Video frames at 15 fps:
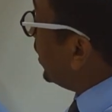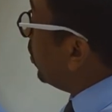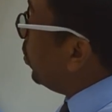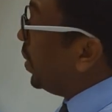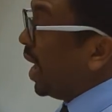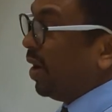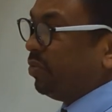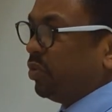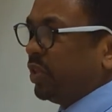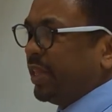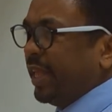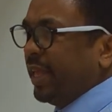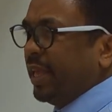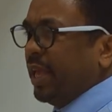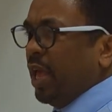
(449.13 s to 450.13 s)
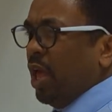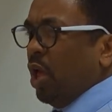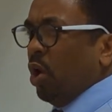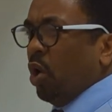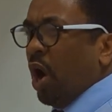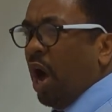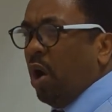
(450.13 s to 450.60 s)
then we have to think,
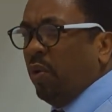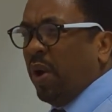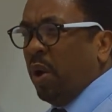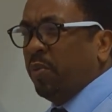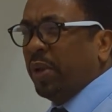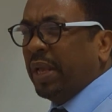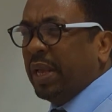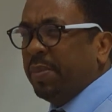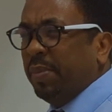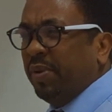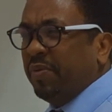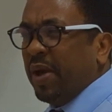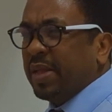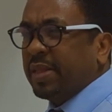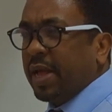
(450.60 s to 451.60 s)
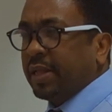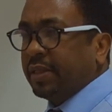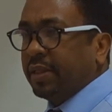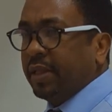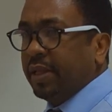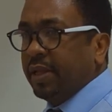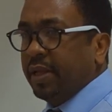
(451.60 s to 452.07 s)
how can we simplify
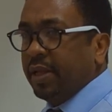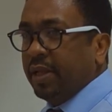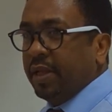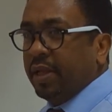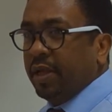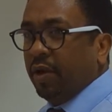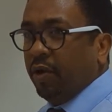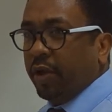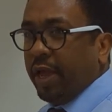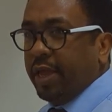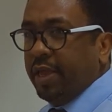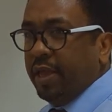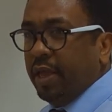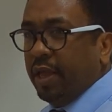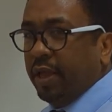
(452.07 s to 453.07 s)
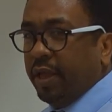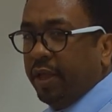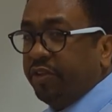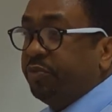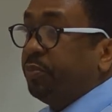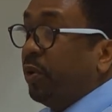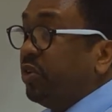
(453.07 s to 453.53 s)
that? Okay?
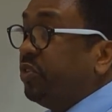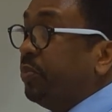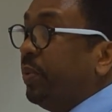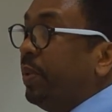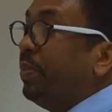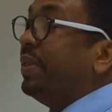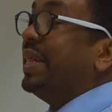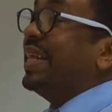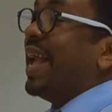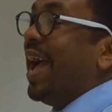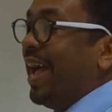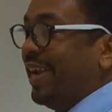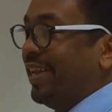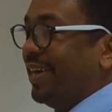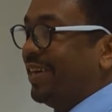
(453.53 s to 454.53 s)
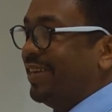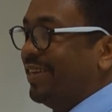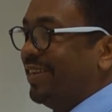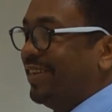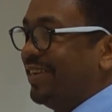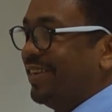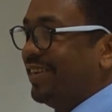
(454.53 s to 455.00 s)
It's possible, but it's harder.
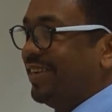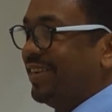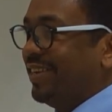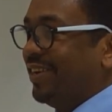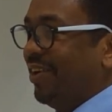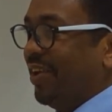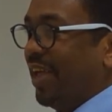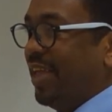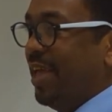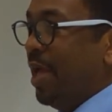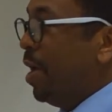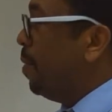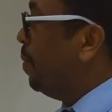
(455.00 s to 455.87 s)
Okay?